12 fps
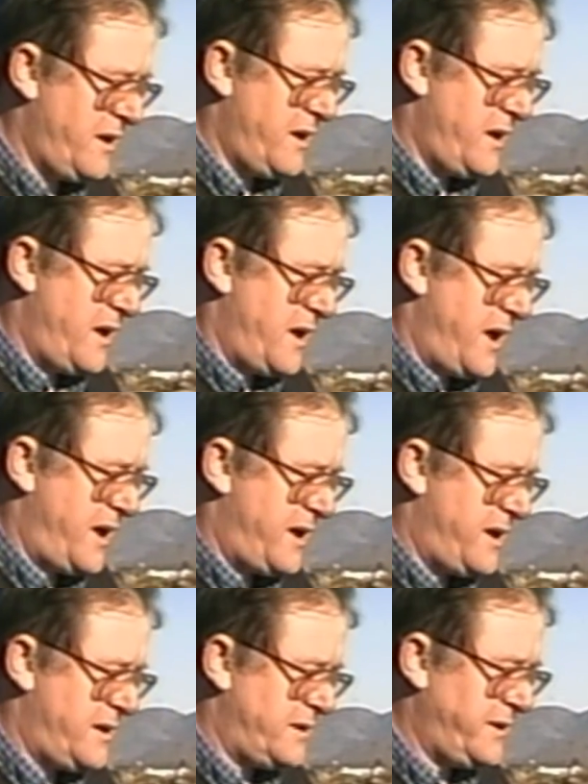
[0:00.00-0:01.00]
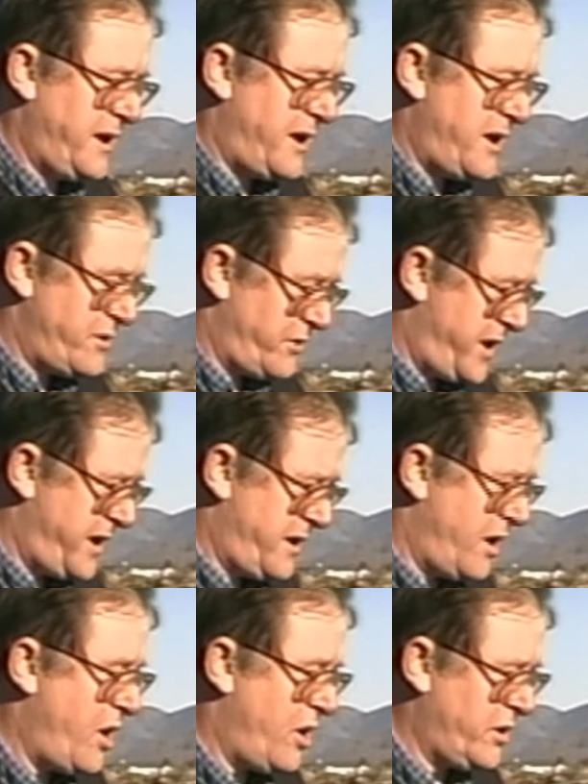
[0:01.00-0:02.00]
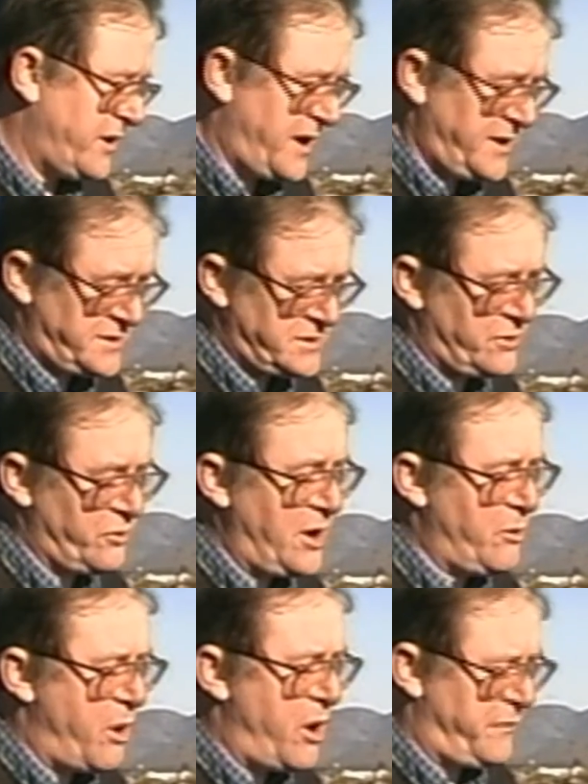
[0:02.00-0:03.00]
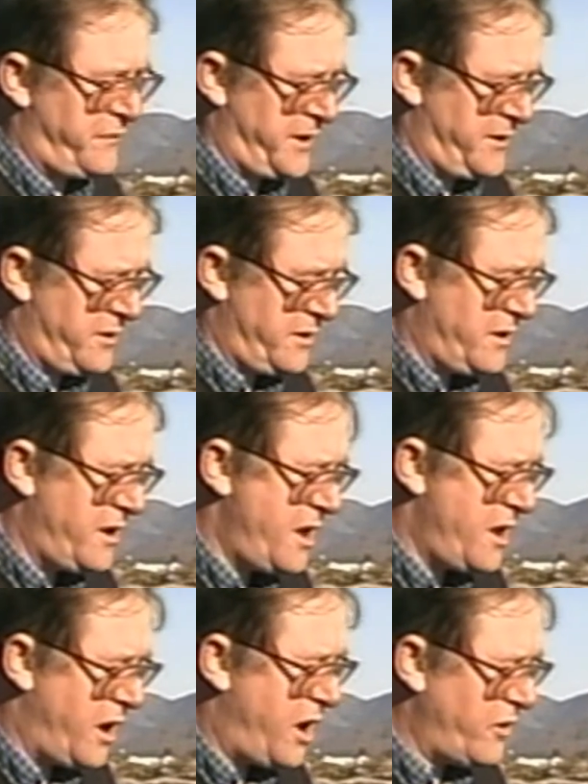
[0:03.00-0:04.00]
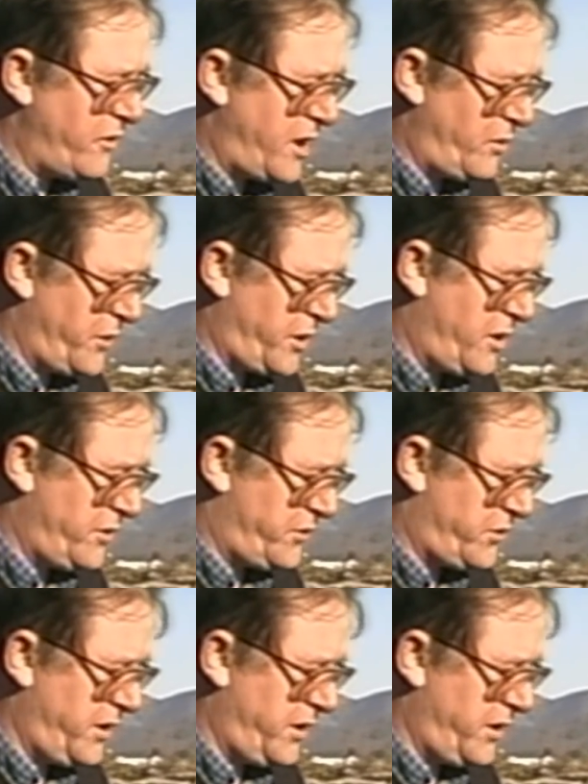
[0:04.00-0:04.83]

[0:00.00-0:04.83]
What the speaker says: the IRA organized guerrilla warfare all around the country.